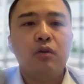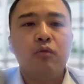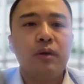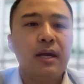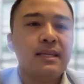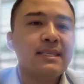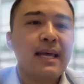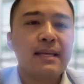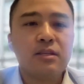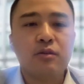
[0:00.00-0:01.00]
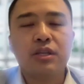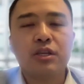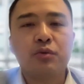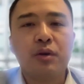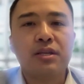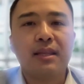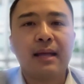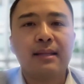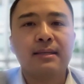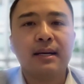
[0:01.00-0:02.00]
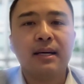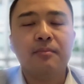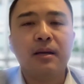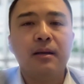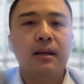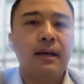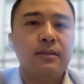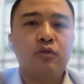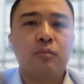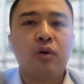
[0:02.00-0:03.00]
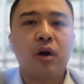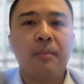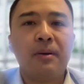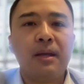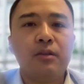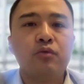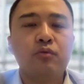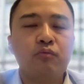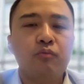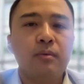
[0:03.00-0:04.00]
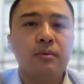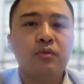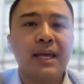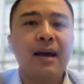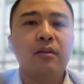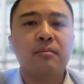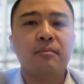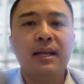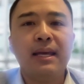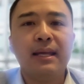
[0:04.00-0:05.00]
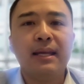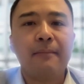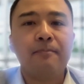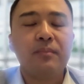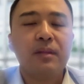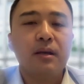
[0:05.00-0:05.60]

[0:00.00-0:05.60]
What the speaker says: reassess your situation at that time and your property to take out the money again.